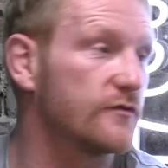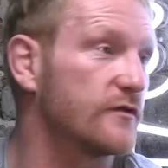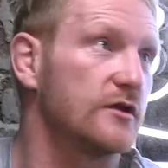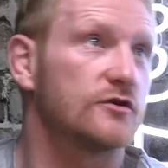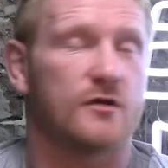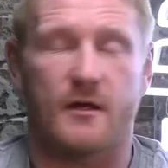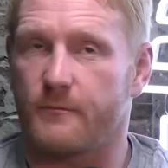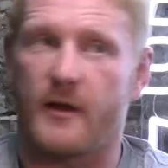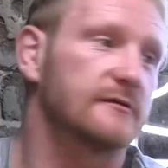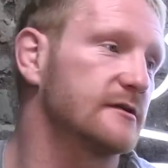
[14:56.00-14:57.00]
think you should get a
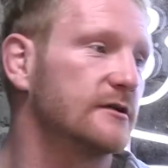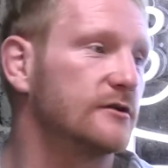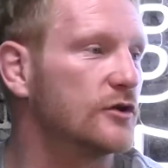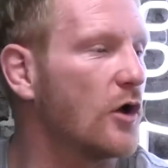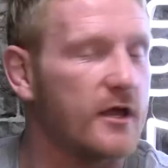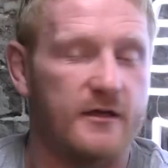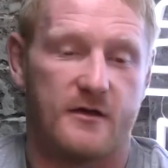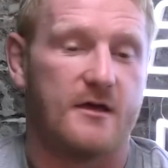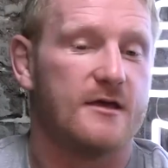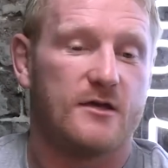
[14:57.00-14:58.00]
penalty, and you're not. You
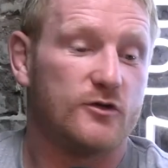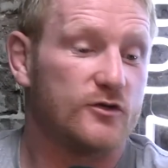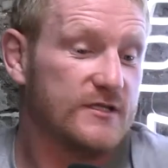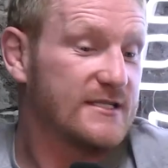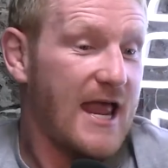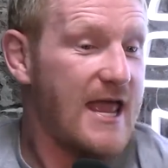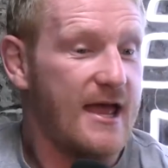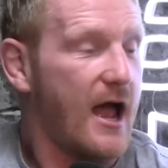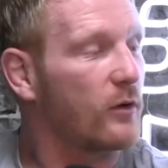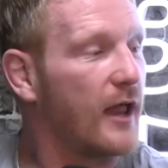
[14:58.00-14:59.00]
just say it
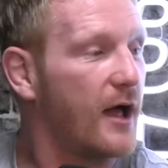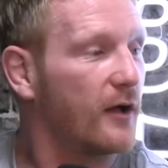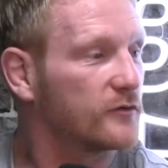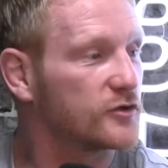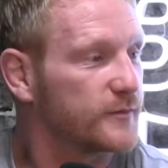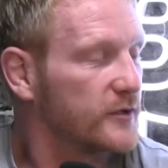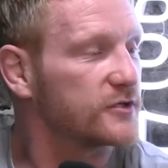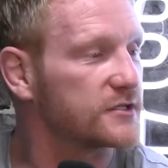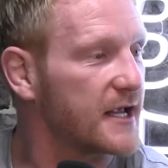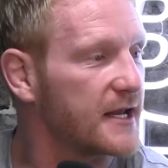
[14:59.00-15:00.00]
out loud. Just because
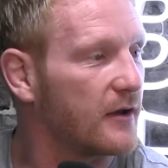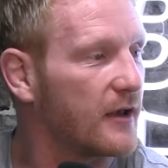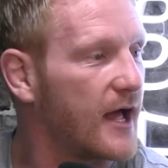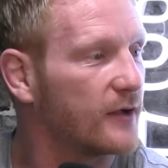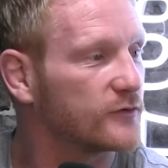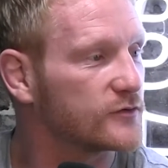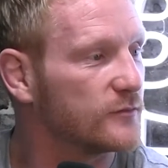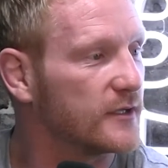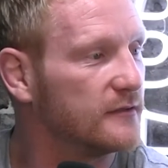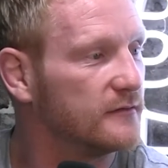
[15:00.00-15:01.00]
you say it out loud doesn't
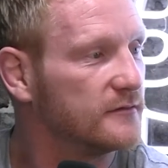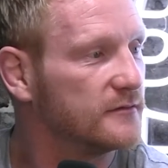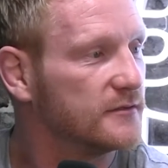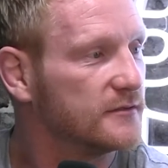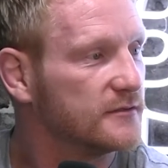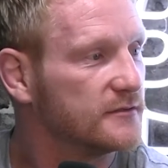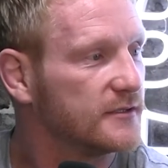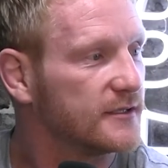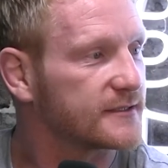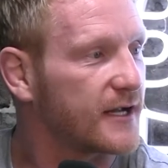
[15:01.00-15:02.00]
mean
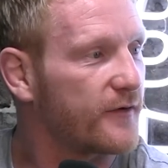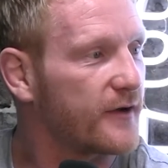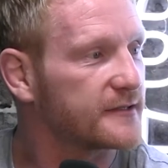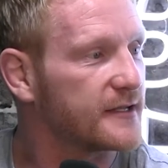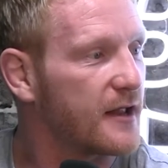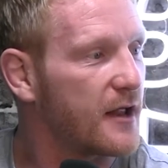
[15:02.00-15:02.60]
it's directed at